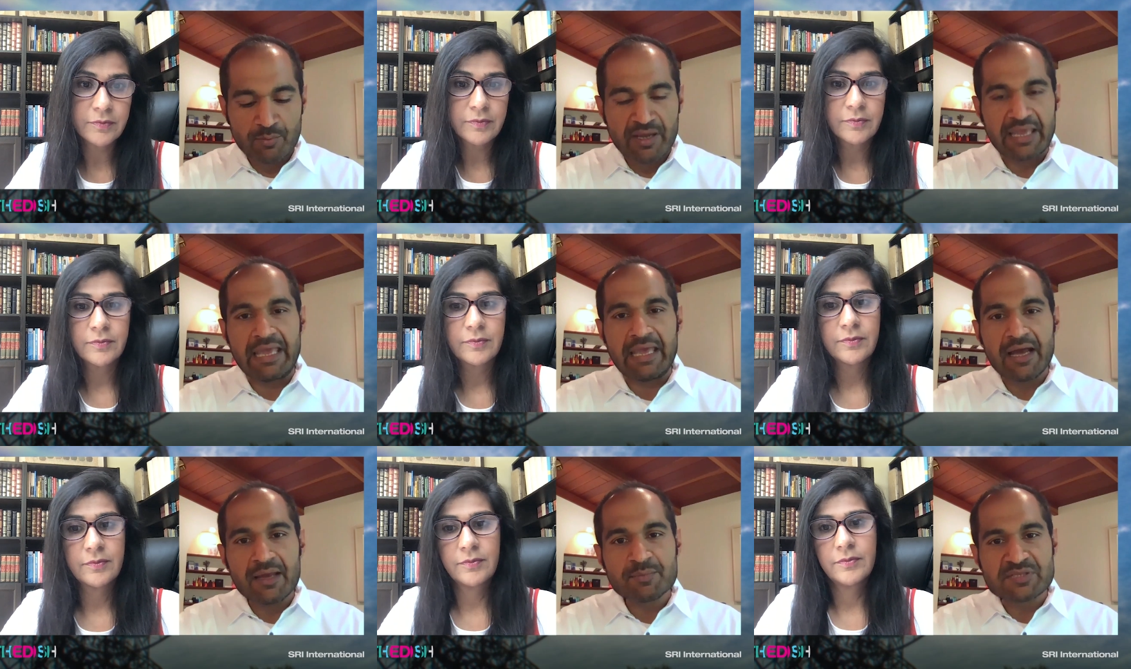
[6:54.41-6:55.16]
Speaker 1: from an
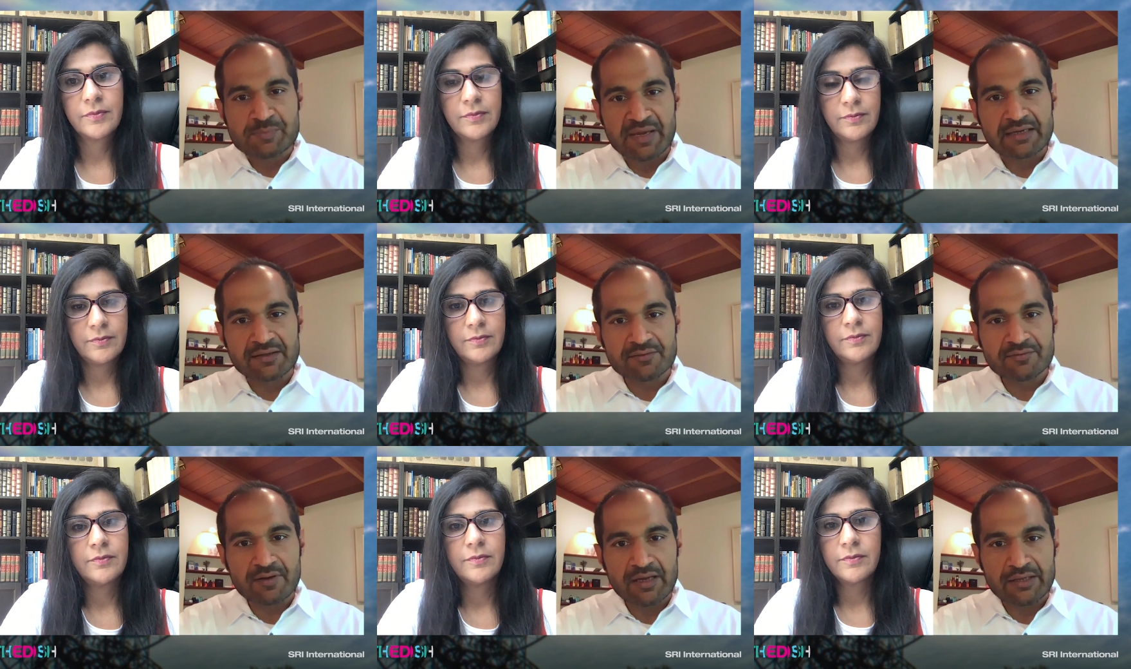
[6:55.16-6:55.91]
AI
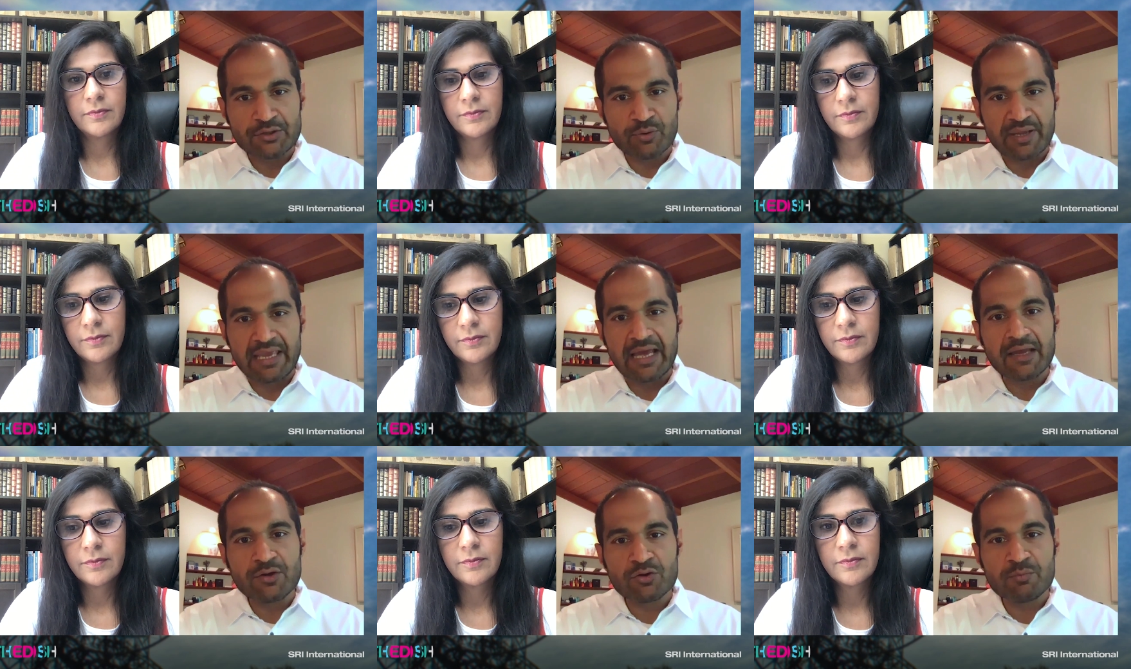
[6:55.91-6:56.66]
perspective, uh, you know,
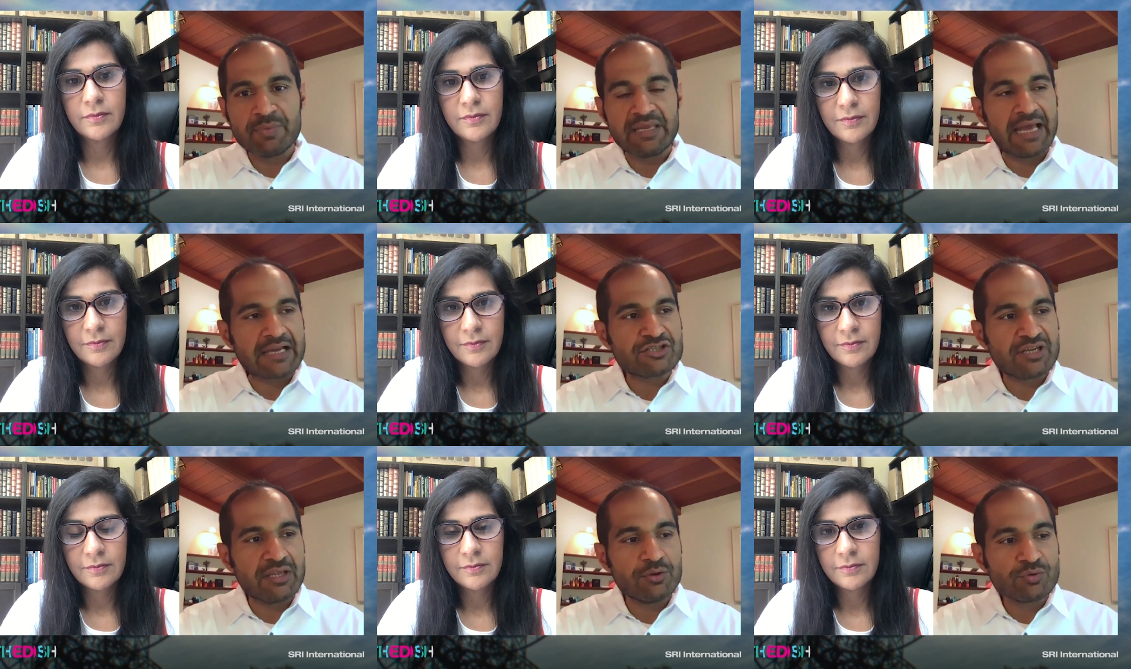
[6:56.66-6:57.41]
AI could be
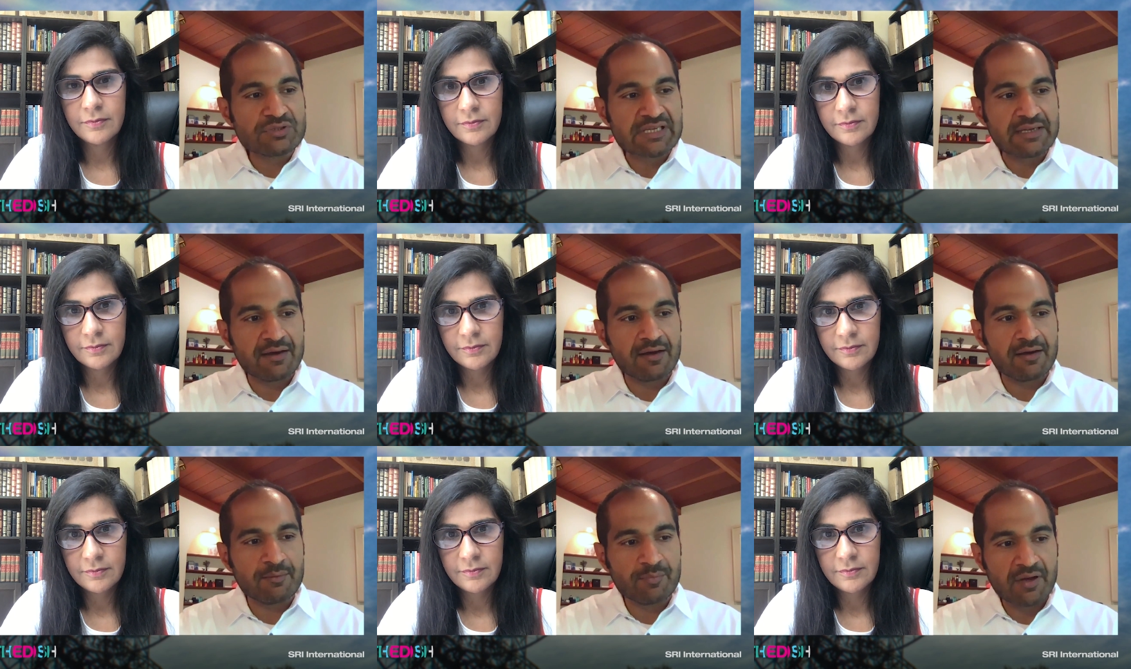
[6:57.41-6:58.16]
actually used in
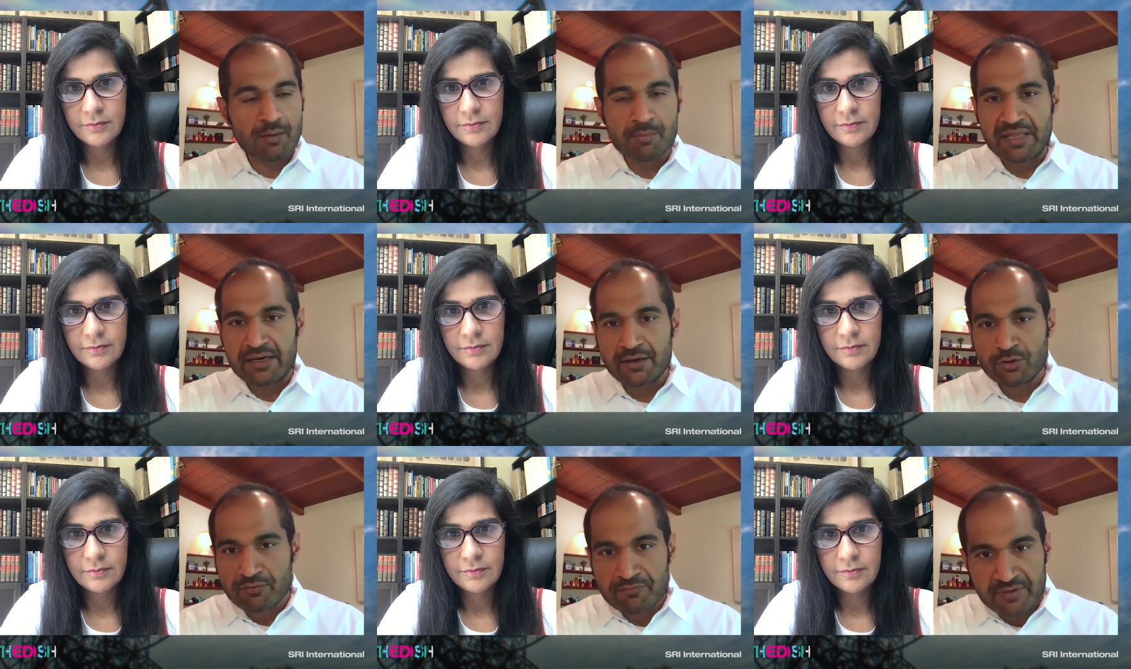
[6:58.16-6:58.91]
a, a
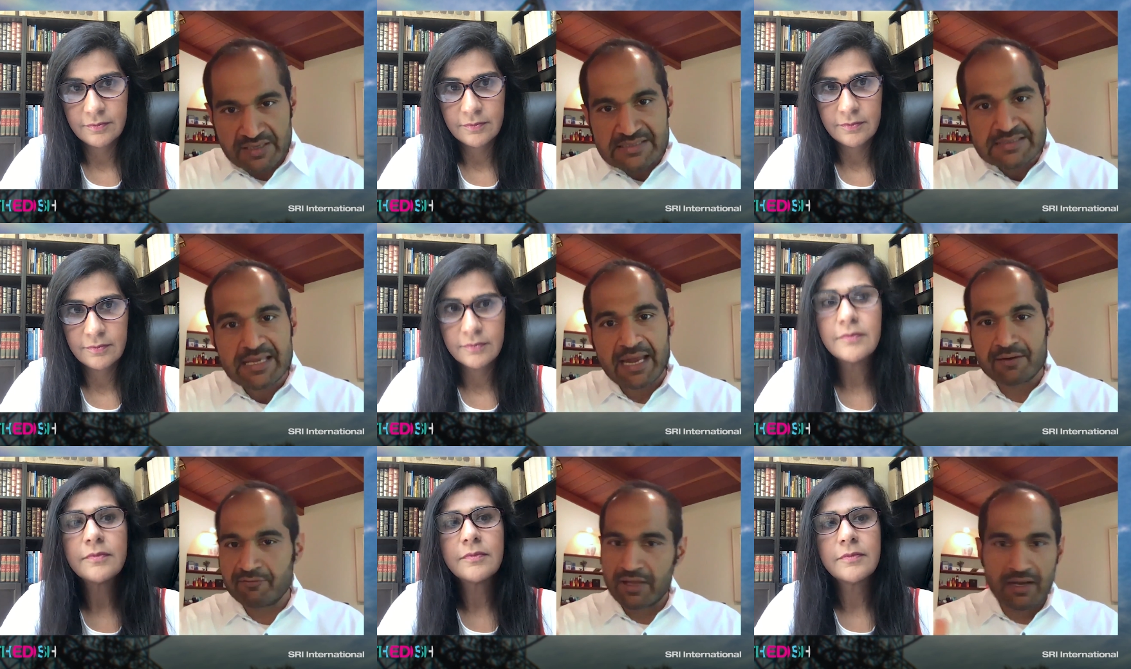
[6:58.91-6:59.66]
myriad of ways,
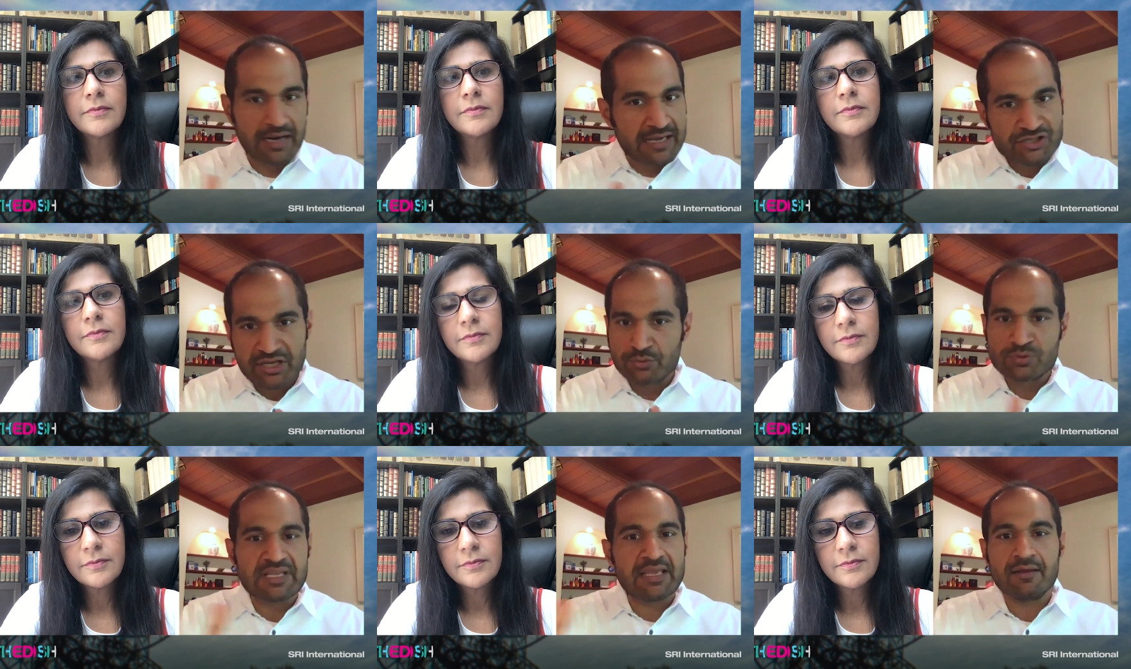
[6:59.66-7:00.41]
and we are actually
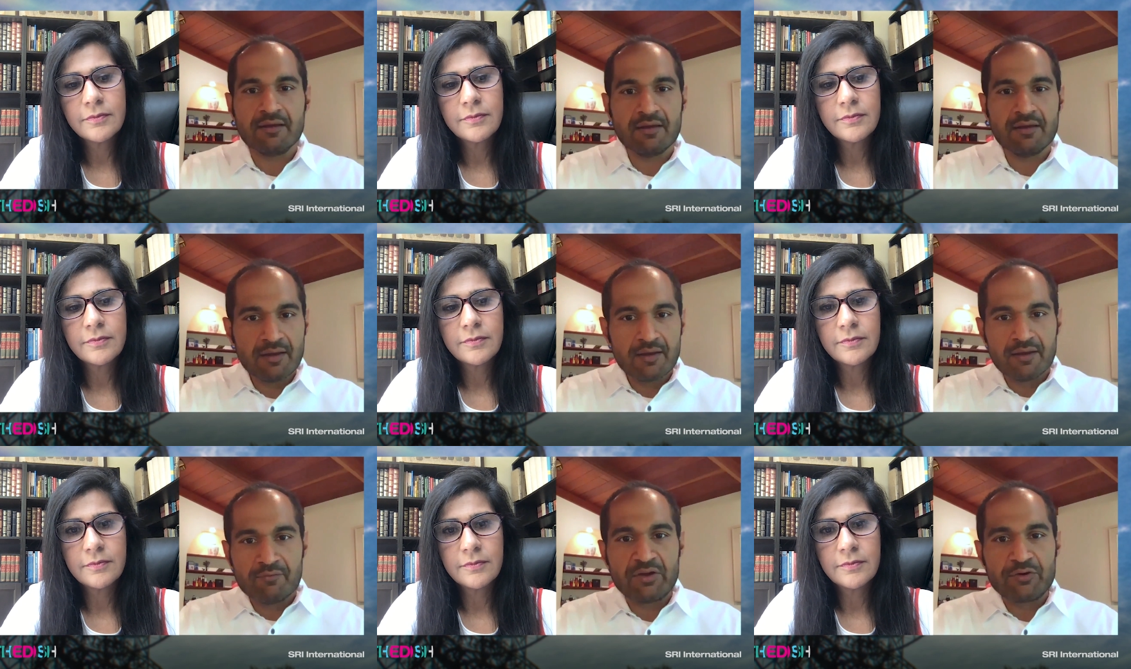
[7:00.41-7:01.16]
using,
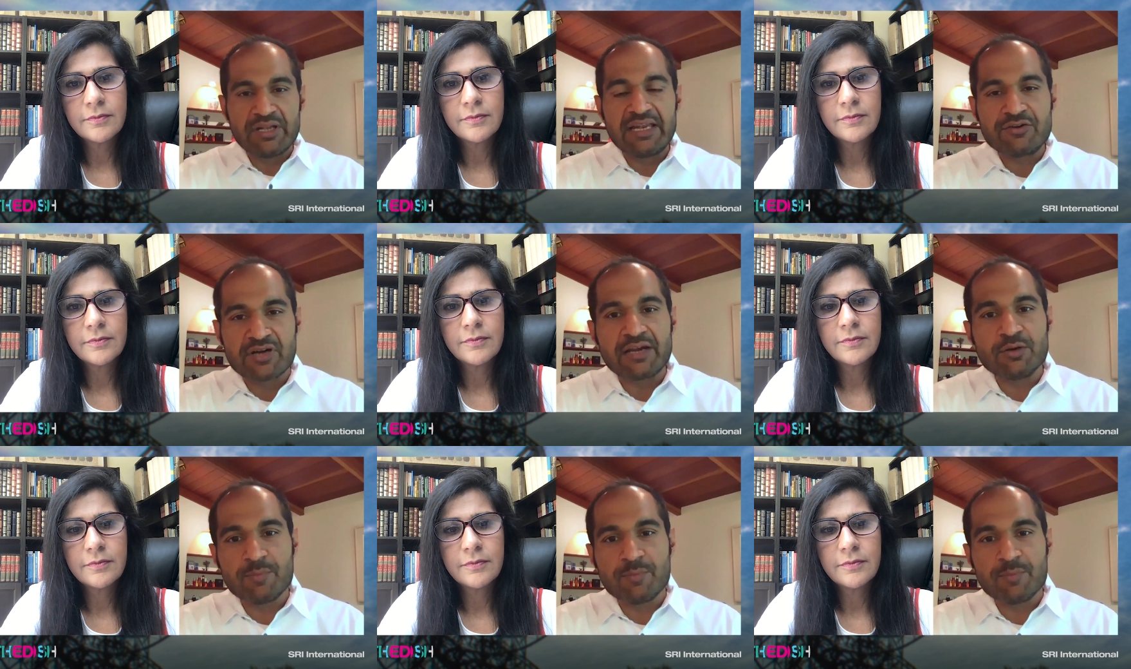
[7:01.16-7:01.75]
we are really trying